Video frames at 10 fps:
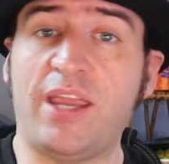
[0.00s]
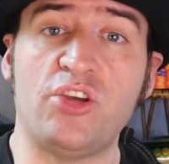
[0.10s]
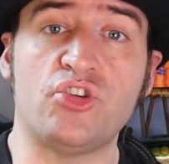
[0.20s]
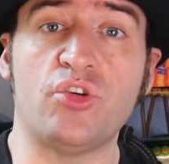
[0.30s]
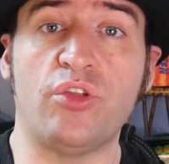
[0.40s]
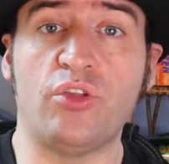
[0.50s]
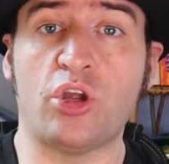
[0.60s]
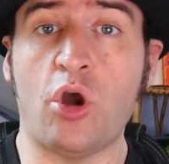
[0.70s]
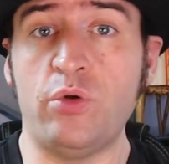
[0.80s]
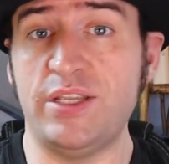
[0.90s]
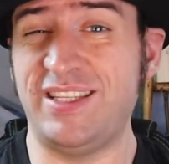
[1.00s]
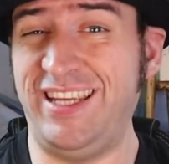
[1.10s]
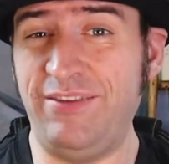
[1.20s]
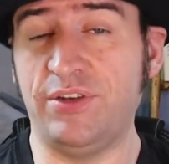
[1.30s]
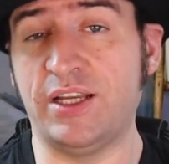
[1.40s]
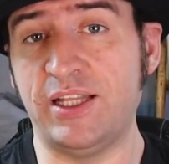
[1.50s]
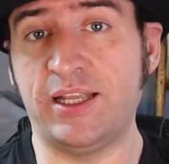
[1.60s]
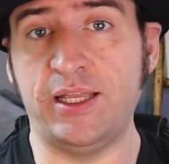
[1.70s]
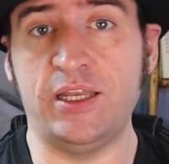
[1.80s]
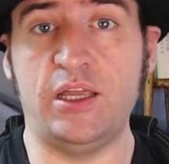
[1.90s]
making sure that the code is even
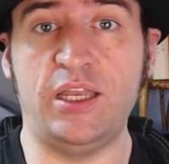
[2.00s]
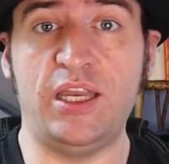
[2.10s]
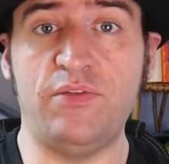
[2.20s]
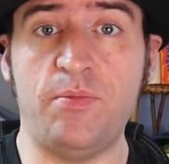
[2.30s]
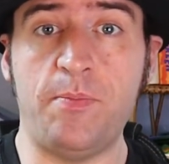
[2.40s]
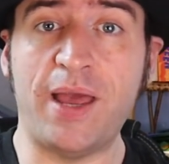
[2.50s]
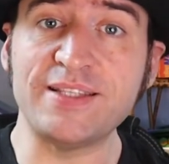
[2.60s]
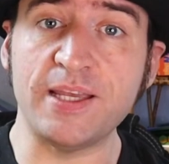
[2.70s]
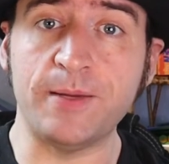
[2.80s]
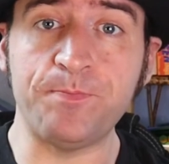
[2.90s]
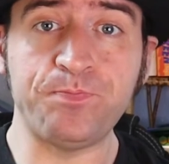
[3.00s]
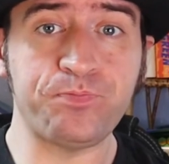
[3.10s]
cleaner and even better.